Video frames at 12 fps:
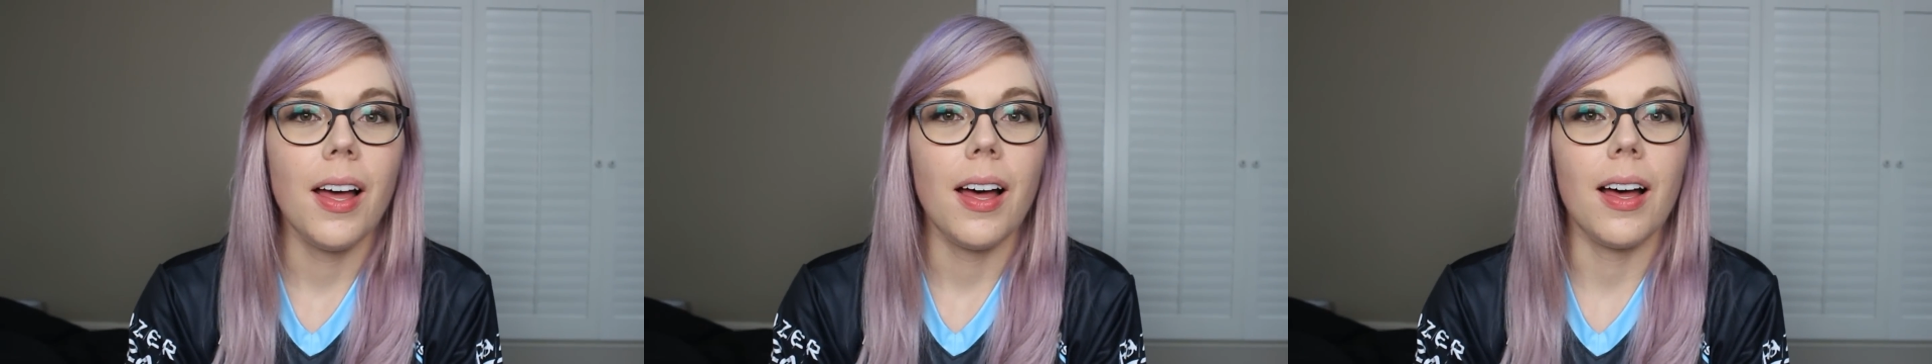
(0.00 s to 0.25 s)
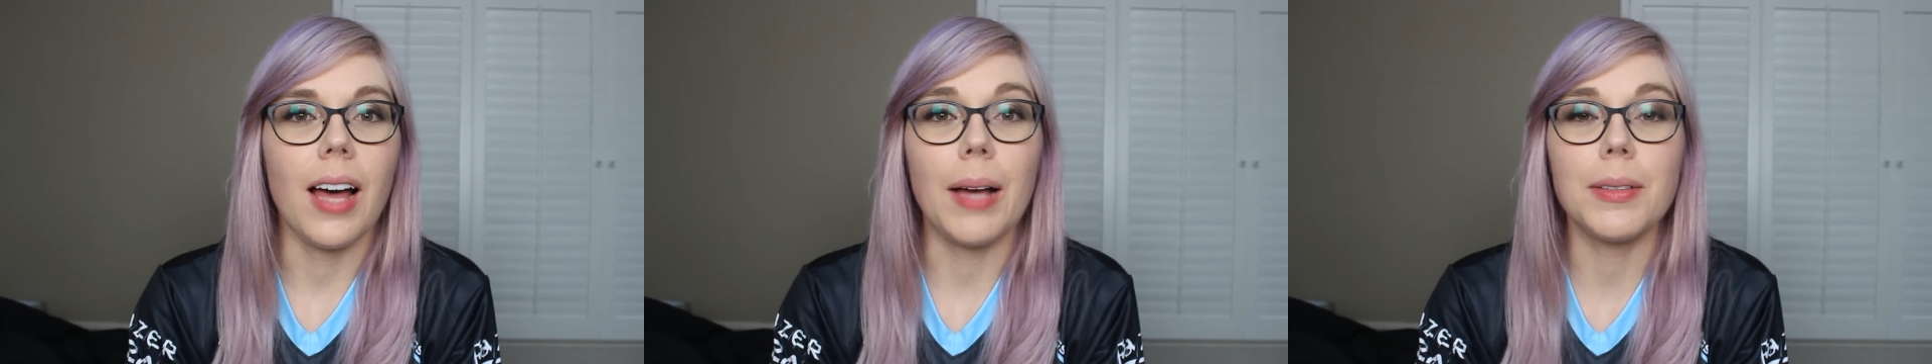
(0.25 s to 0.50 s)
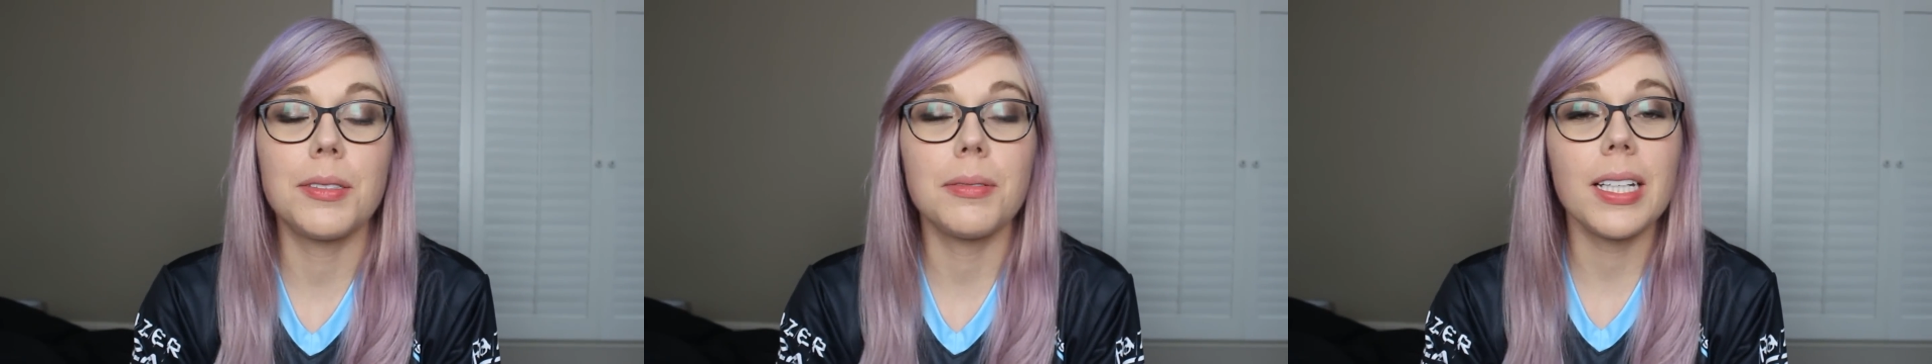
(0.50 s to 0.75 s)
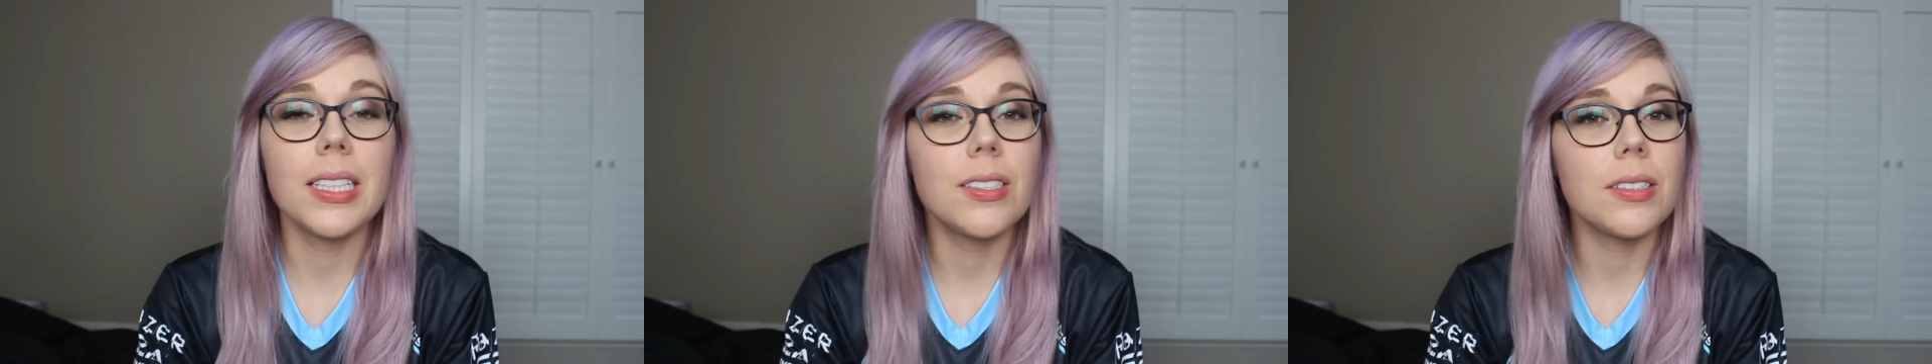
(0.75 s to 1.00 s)
I was
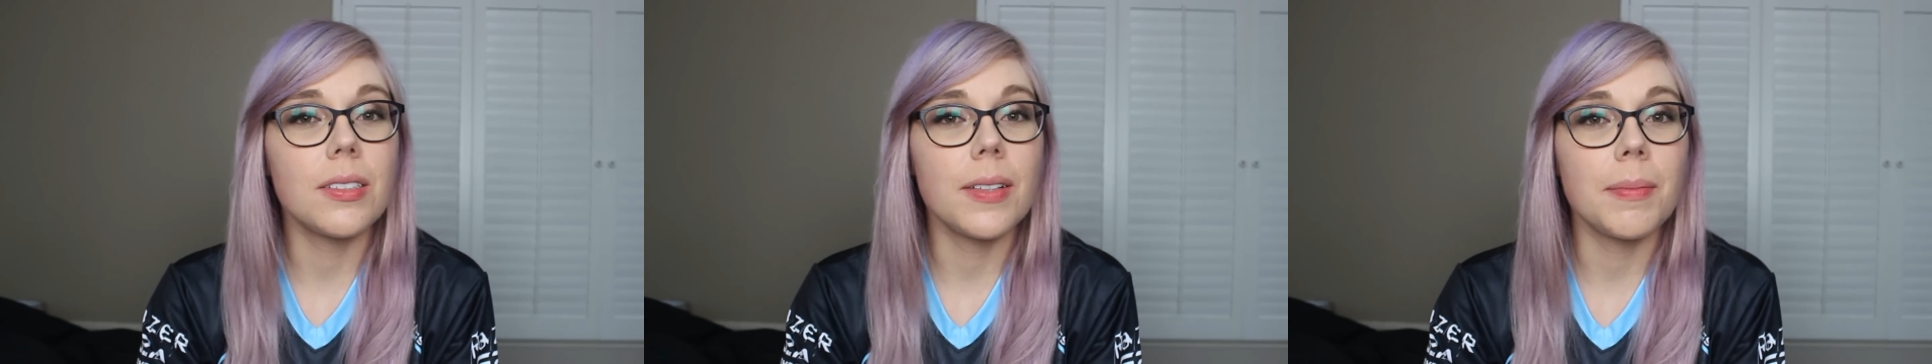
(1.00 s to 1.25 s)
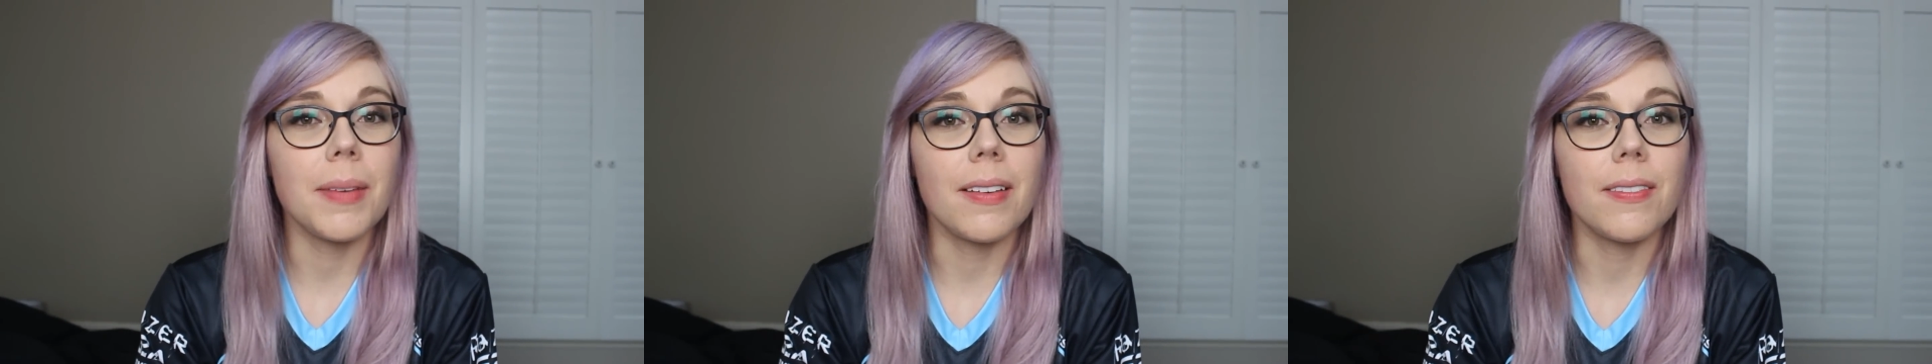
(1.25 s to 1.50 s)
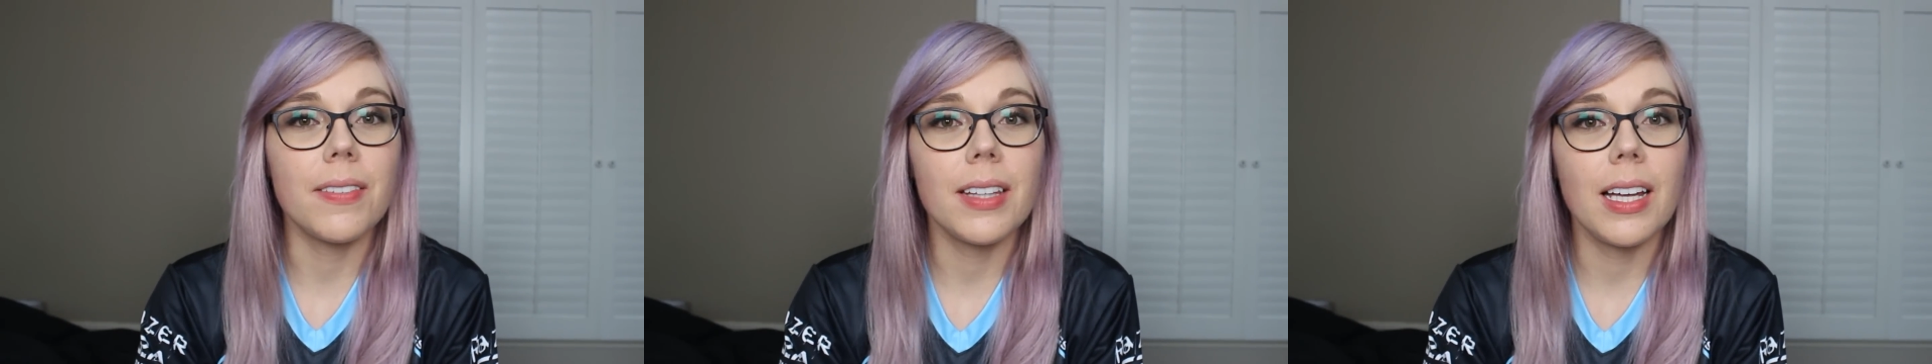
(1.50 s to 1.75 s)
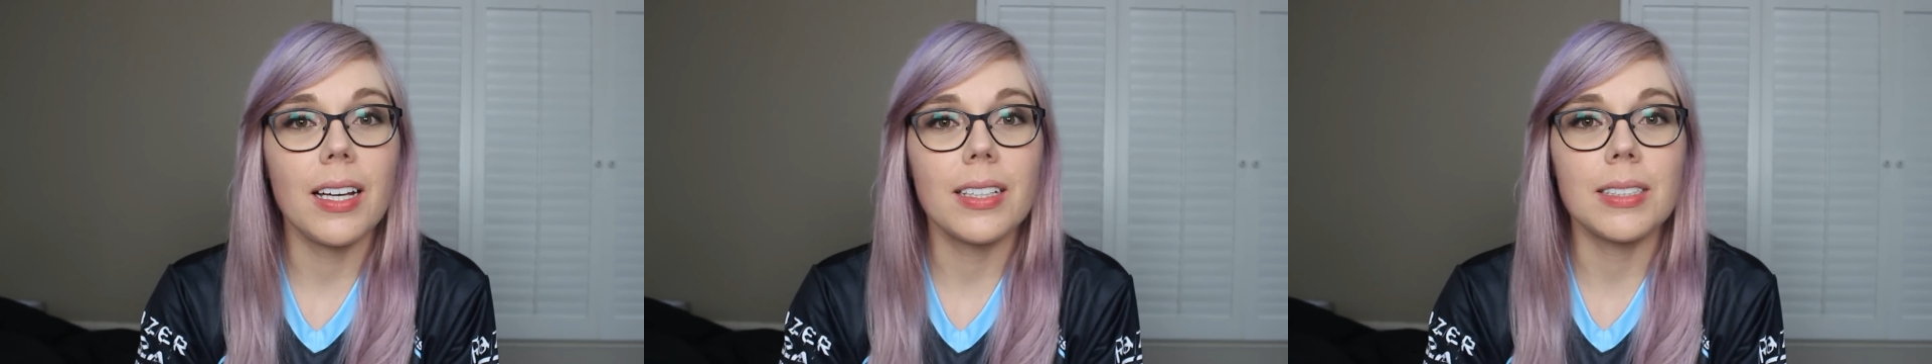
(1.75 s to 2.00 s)
really into doing my
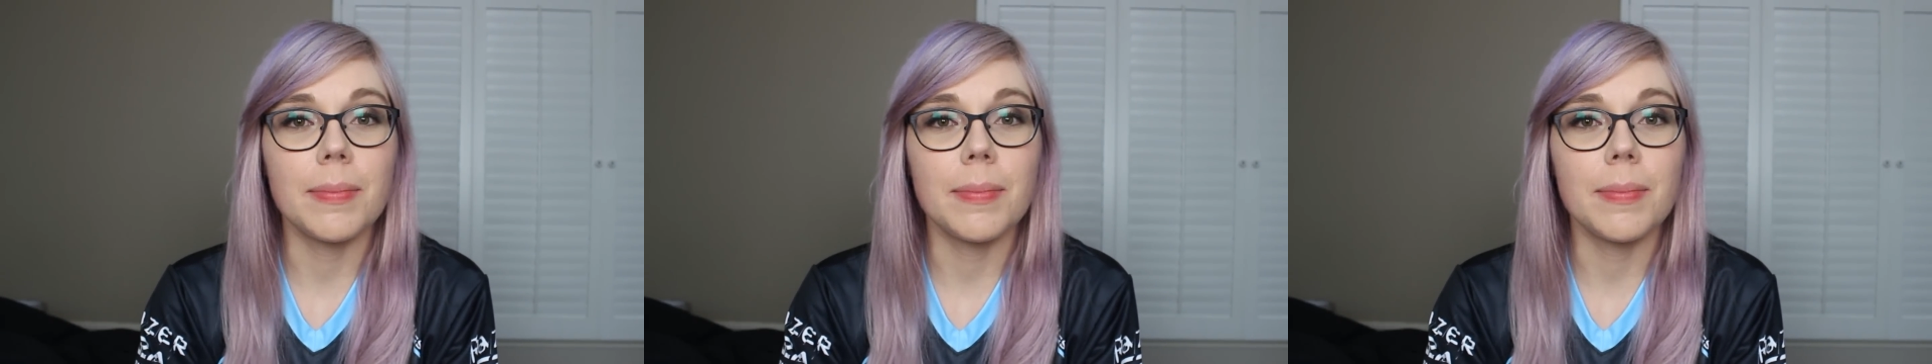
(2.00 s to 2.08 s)
vlogs